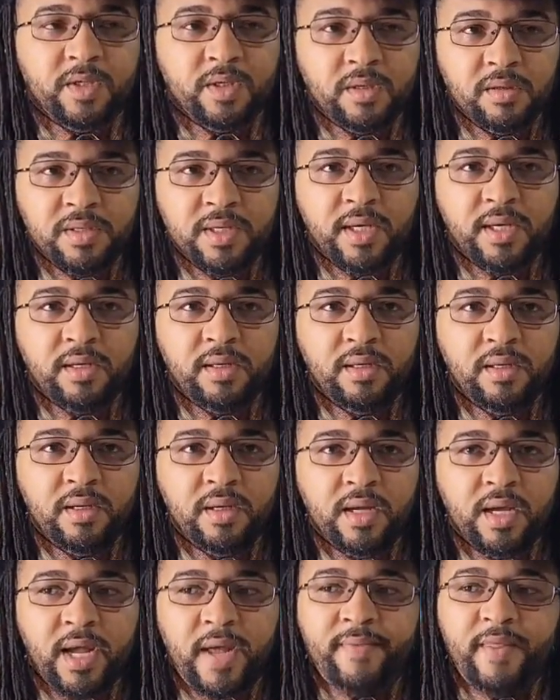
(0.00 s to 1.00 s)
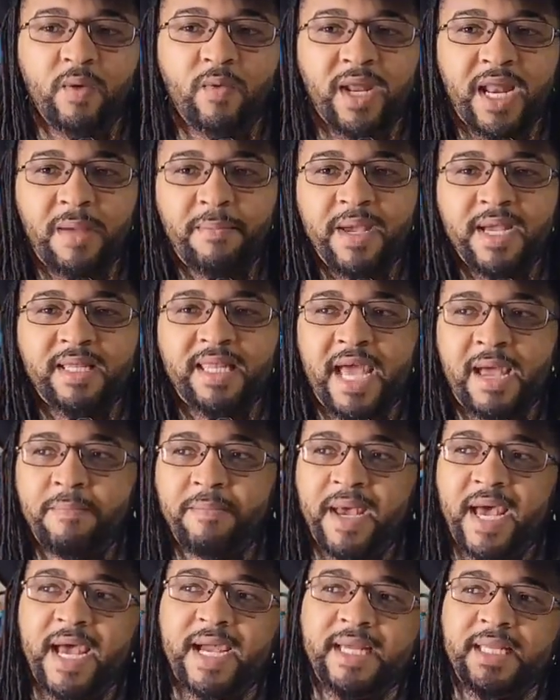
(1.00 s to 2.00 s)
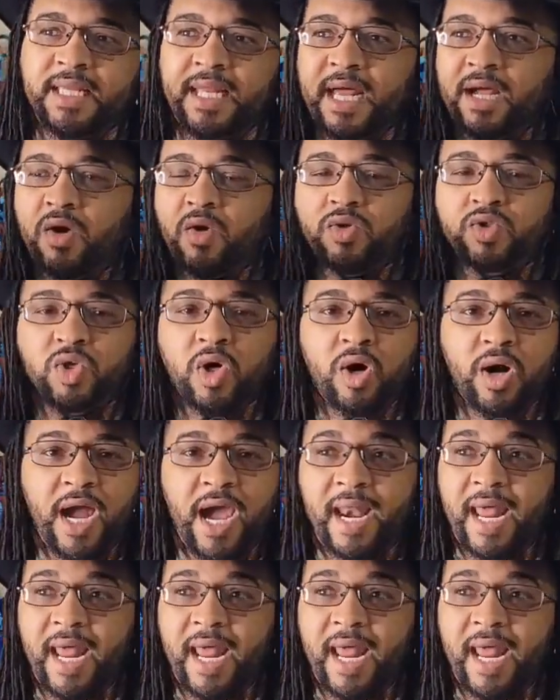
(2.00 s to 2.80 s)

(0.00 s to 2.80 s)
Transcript: Okay. And then when I make that bag, and then I go talk,